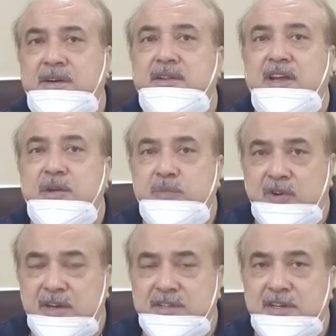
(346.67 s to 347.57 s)
that the
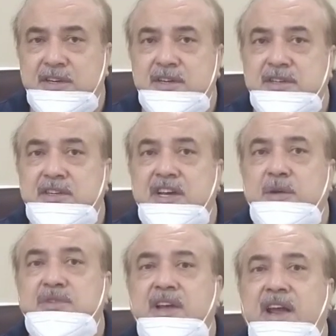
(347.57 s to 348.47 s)
immunization
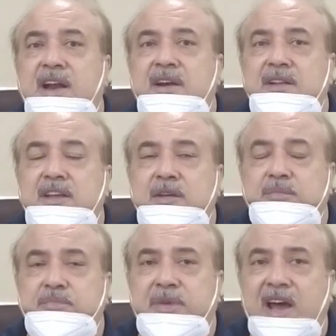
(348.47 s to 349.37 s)
schemes, and
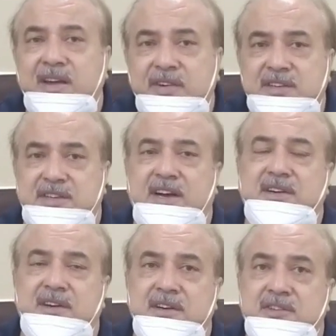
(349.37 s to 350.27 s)
the private
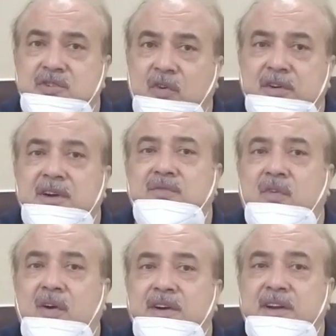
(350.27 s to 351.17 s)
sector is not
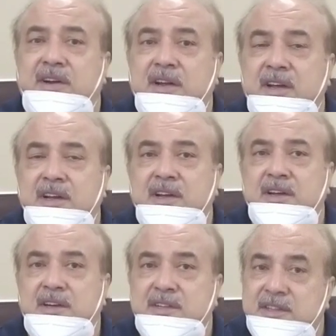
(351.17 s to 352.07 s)
involved in
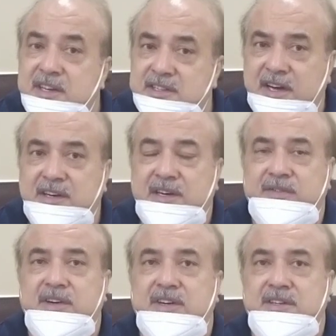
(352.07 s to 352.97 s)
these
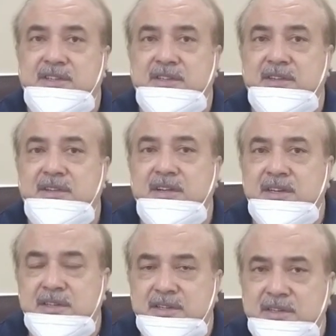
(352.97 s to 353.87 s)
activities.
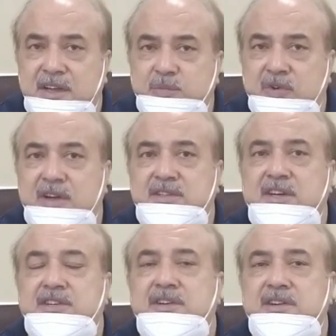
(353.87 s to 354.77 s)
This
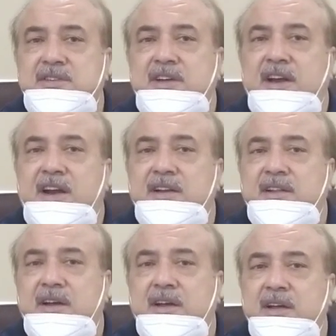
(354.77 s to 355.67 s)
immunizations
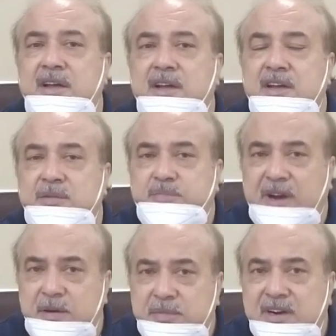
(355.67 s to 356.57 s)
and the
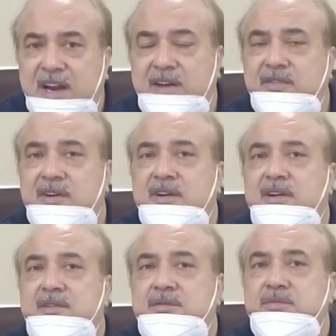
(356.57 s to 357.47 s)
primary level
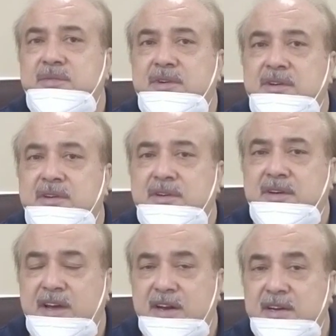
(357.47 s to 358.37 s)

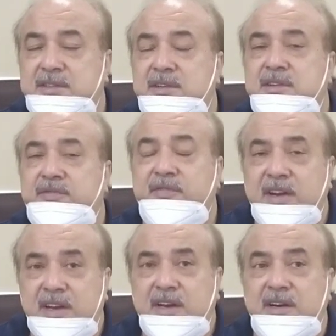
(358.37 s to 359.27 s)
care is a
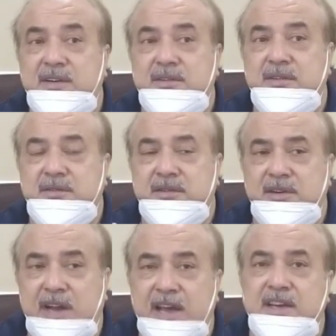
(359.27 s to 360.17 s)
very
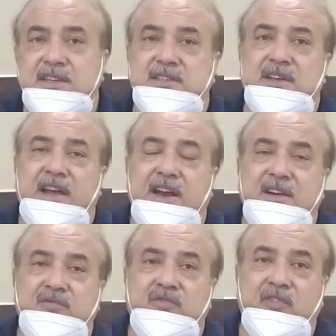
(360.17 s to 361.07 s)
nice
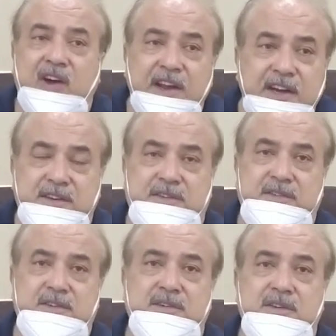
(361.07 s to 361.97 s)
and wide